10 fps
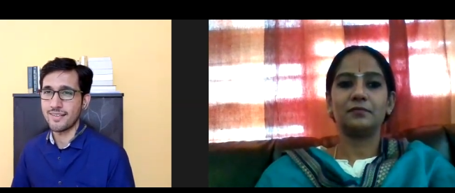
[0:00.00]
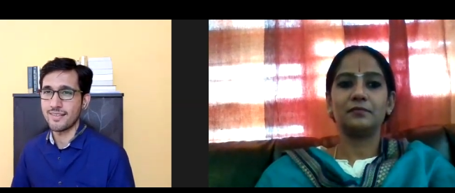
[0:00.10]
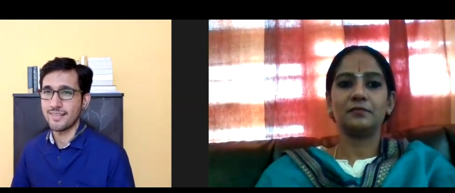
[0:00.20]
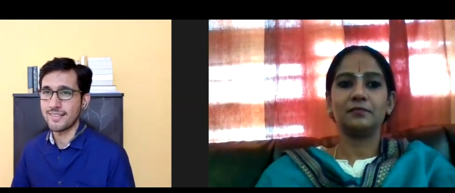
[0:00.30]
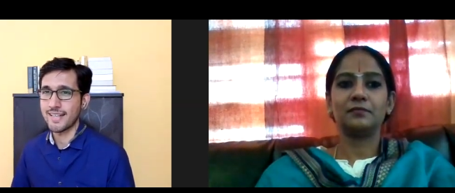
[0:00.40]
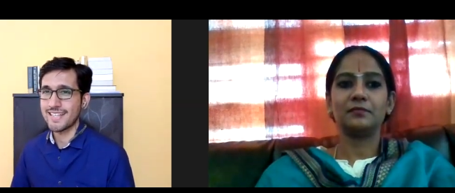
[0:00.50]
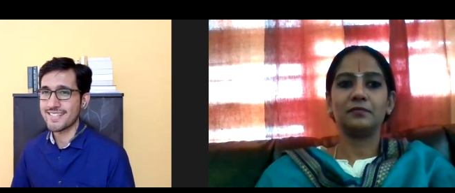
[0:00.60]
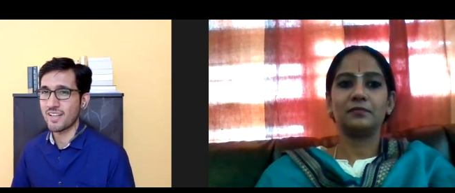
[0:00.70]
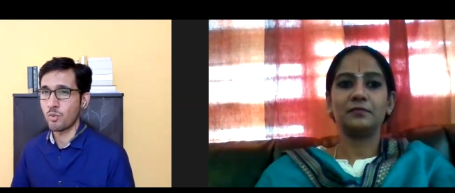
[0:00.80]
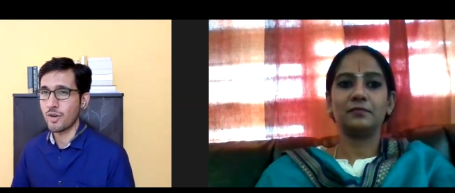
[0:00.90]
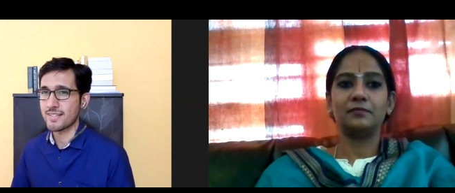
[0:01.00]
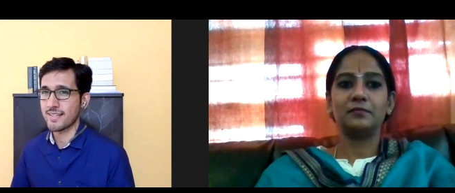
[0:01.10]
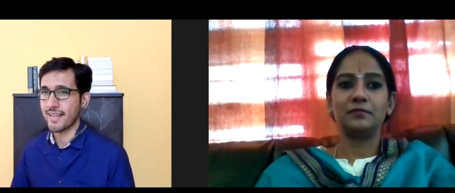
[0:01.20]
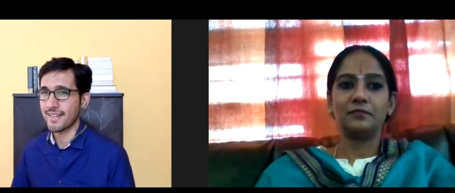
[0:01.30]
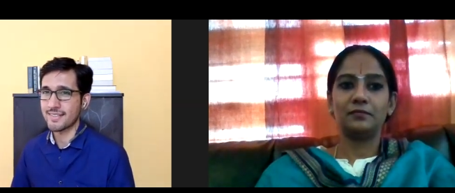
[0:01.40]
Speaker 1: uh, raised their voice
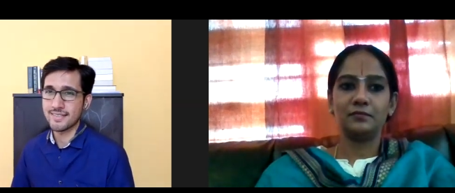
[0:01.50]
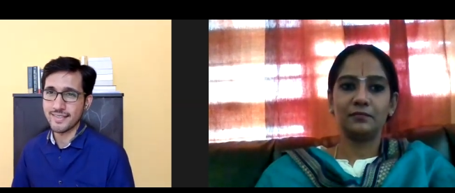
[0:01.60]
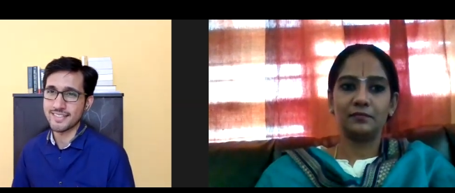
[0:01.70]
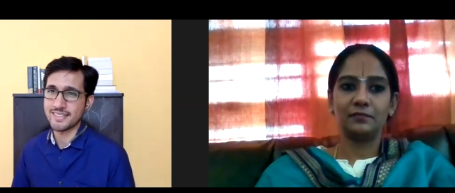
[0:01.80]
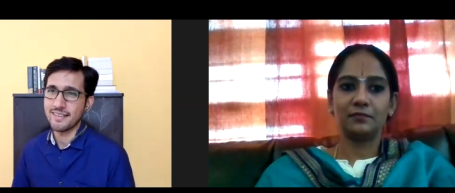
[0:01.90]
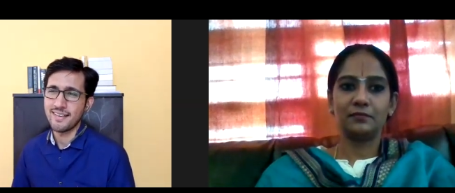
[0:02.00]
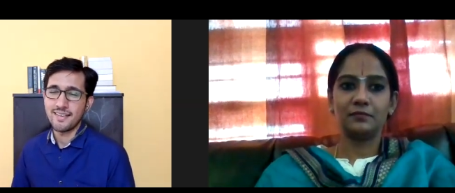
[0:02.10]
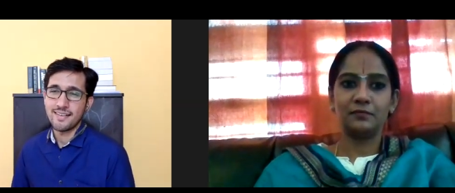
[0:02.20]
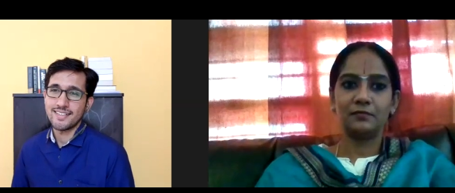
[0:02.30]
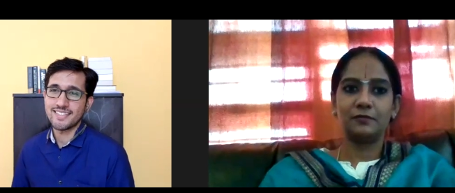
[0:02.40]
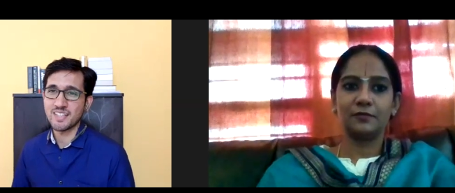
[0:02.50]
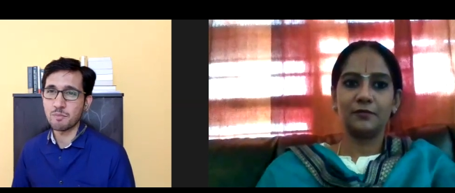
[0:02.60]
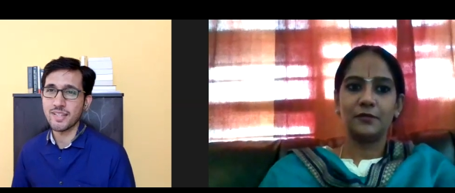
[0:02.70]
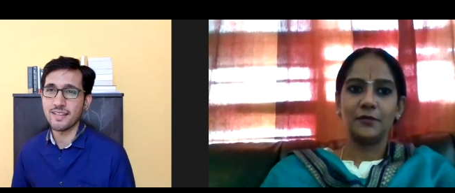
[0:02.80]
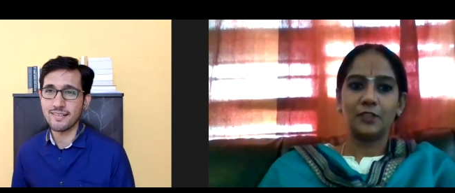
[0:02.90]
against this. It's
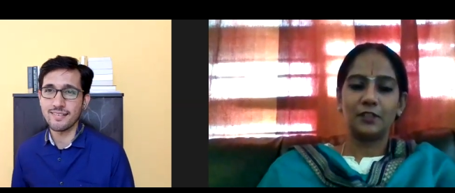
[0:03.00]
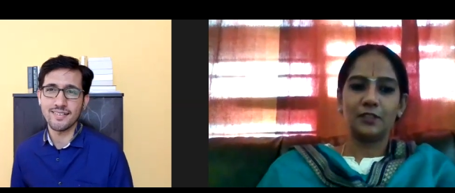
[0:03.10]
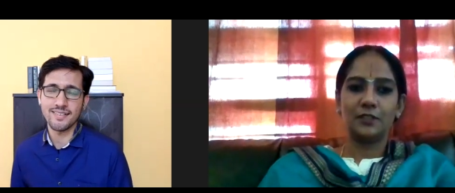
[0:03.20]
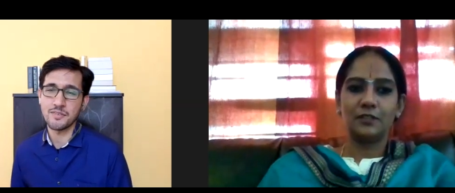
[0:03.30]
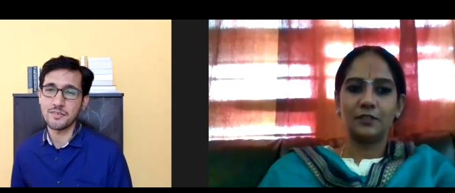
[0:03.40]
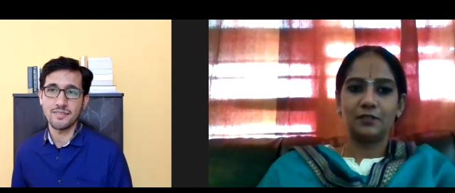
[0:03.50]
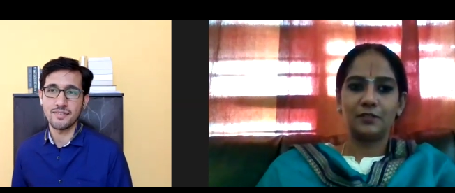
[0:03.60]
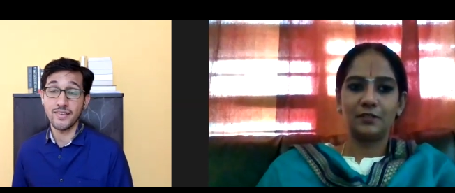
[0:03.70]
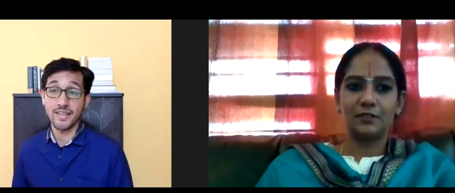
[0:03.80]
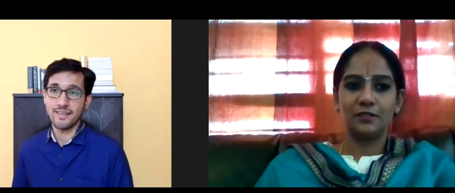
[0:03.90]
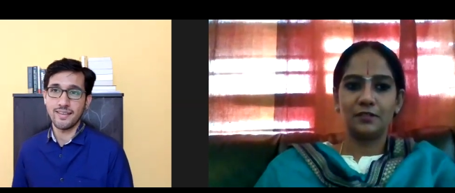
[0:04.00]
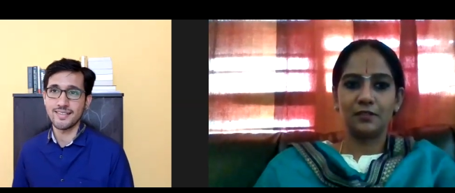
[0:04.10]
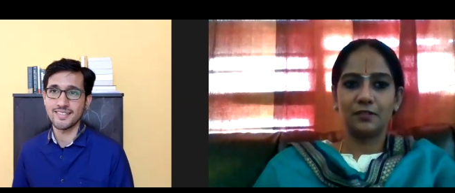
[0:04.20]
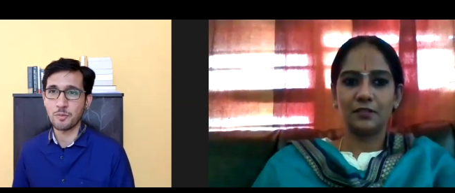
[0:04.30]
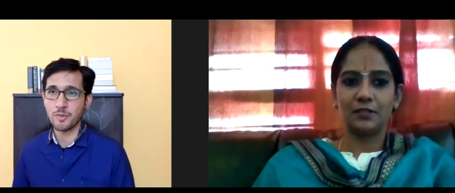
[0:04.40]
something uh, very
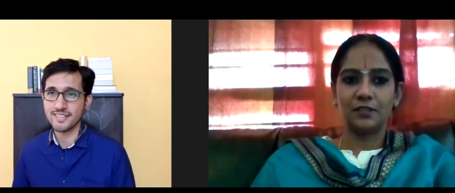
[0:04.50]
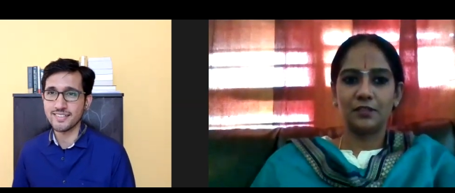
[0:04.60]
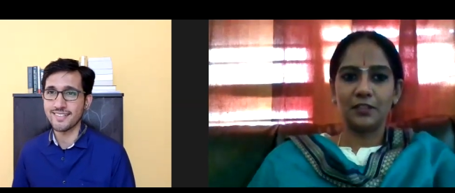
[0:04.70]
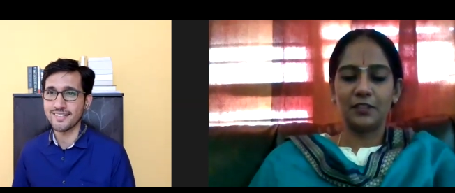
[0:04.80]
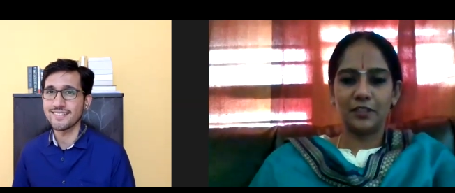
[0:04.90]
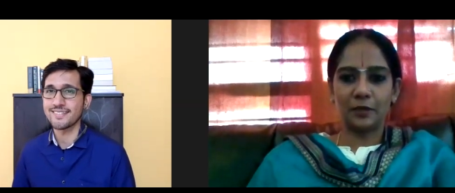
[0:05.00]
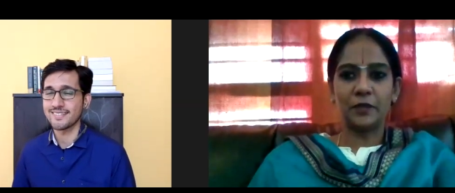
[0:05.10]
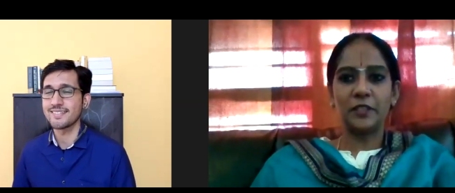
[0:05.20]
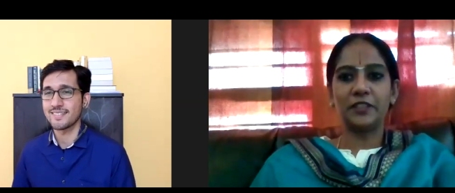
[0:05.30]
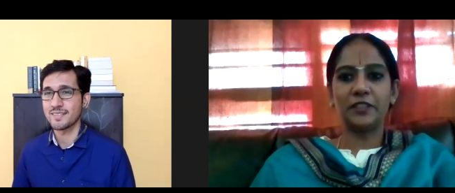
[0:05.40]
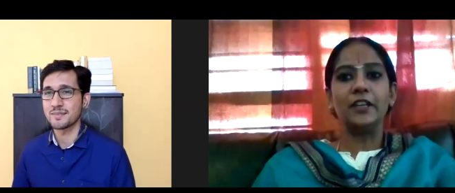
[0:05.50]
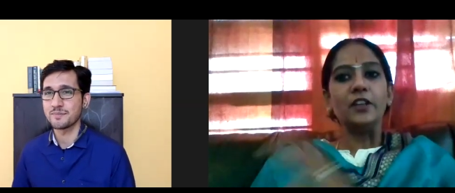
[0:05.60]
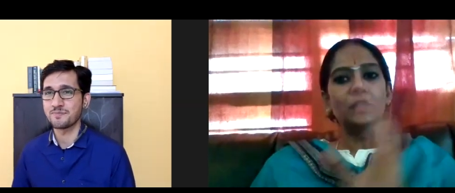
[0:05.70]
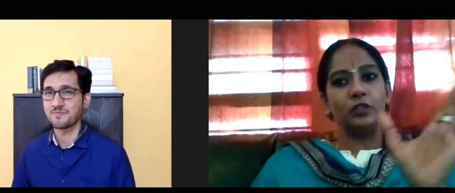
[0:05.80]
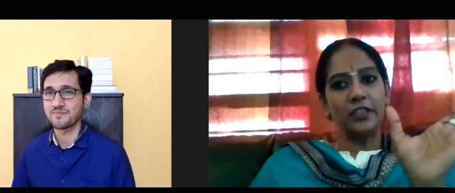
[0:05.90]
surprising.
Speaker 2: Surprising.
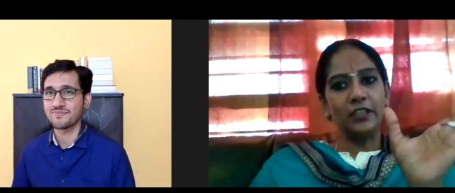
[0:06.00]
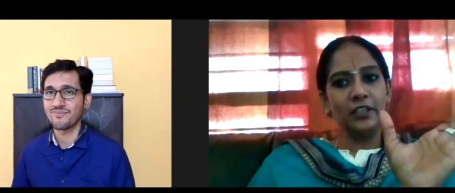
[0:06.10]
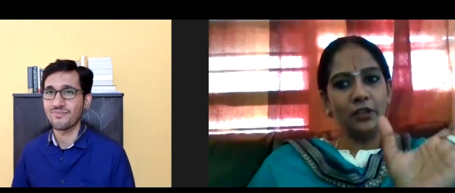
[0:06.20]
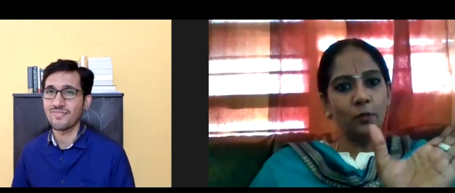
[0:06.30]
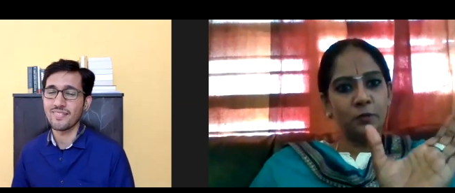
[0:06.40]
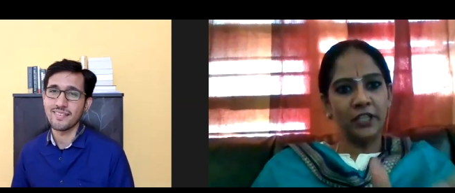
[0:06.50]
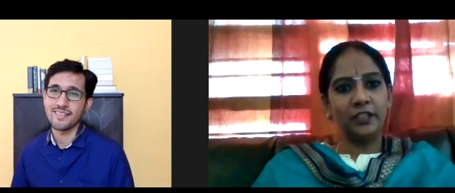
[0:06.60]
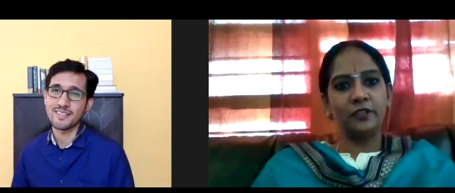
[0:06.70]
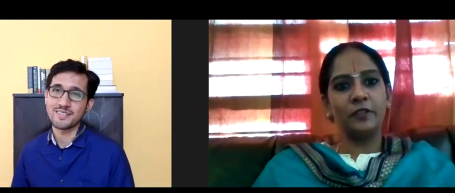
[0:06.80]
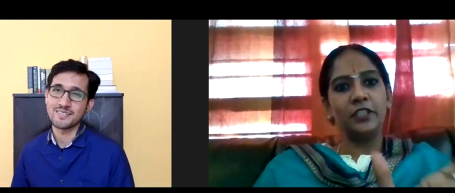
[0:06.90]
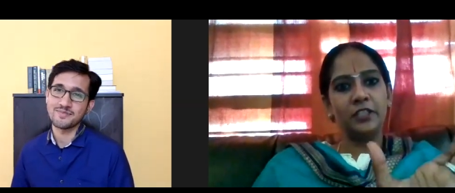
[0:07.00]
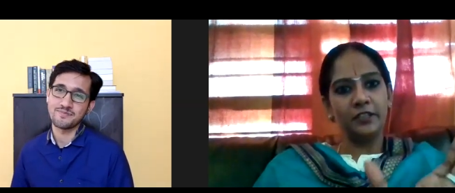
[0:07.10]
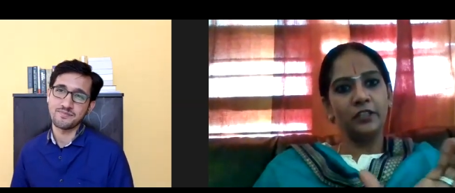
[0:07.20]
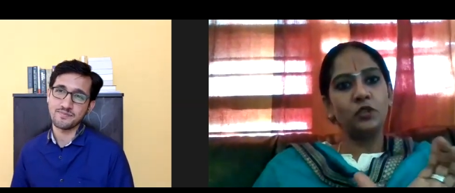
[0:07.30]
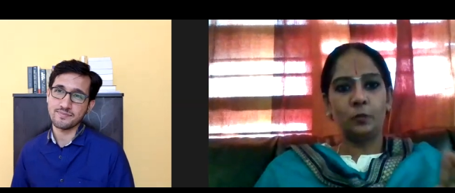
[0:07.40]
So tanani objectify
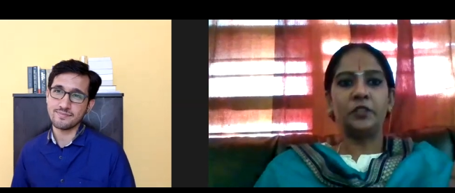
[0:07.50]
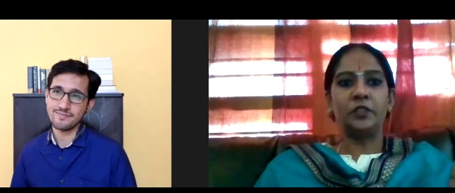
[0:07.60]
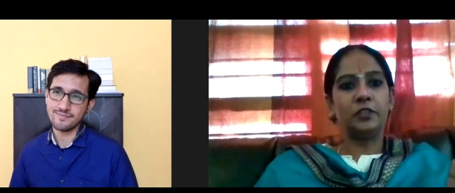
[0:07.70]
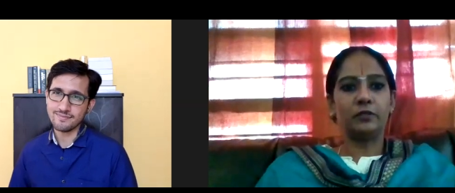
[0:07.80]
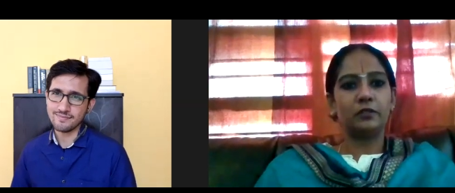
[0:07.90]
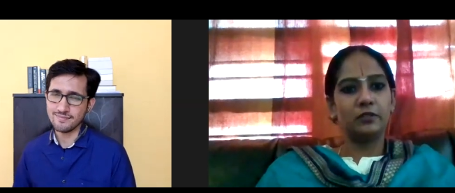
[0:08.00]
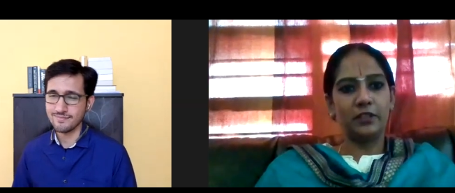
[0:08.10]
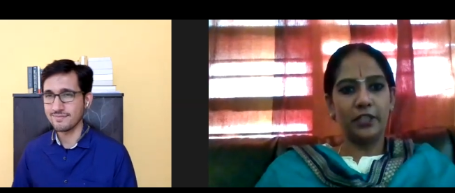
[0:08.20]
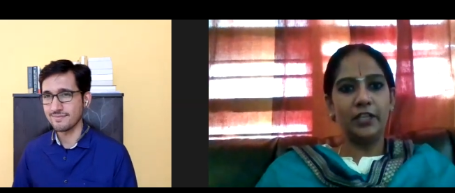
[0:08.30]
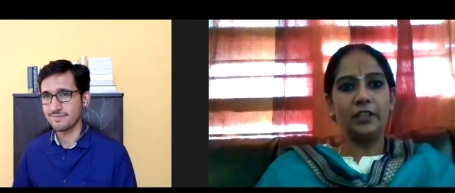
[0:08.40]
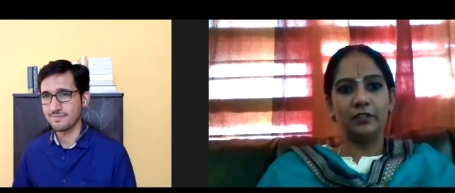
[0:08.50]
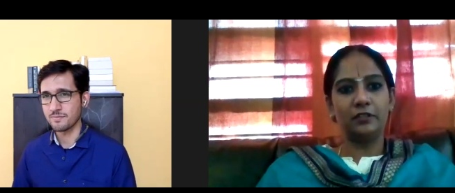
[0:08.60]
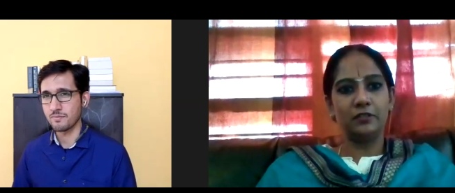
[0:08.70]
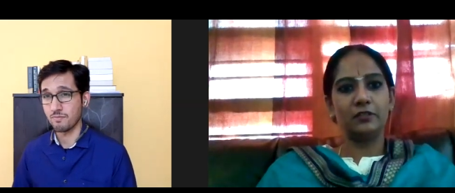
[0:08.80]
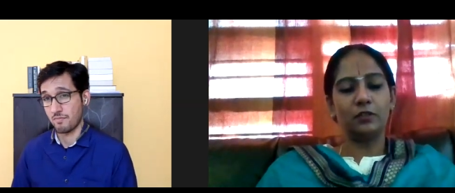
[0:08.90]
chesi chupicharu, right?
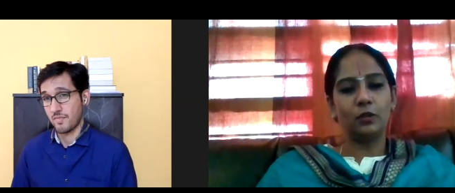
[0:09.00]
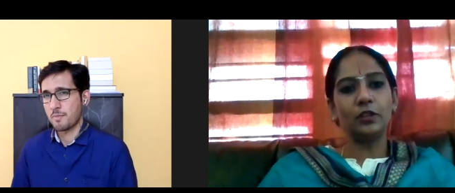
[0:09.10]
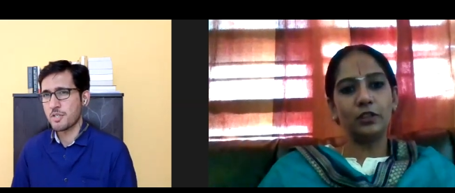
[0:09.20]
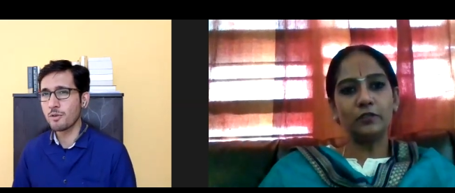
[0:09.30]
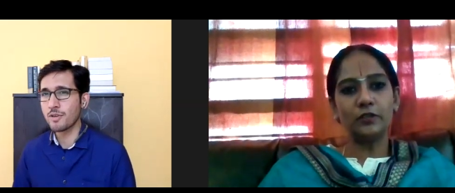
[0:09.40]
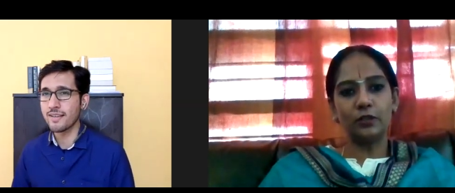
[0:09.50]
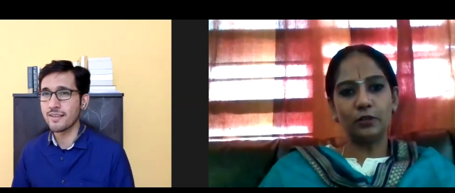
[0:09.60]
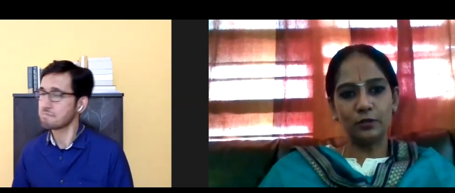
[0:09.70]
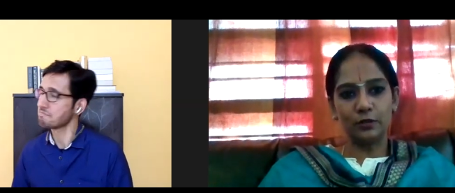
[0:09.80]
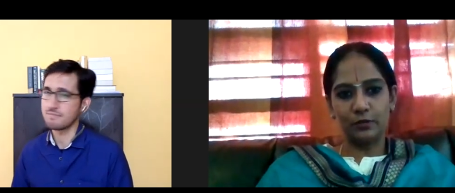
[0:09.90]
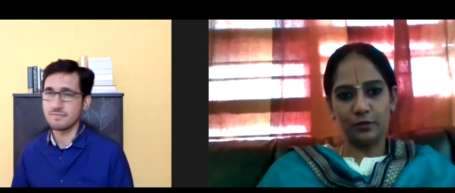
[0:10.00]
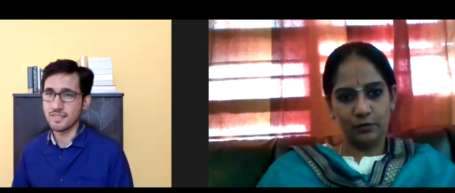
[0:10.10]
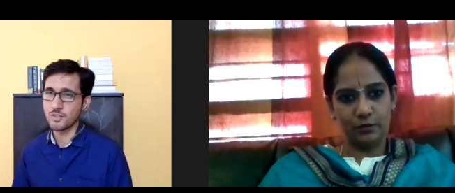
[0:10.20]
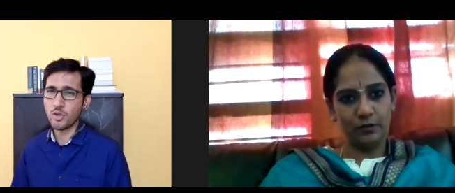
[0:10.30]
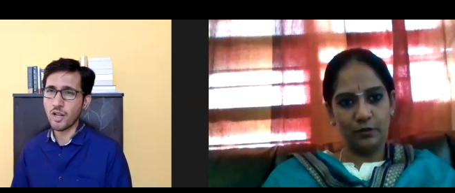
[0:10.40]
Okay.
Speaker 1: Absolutely, no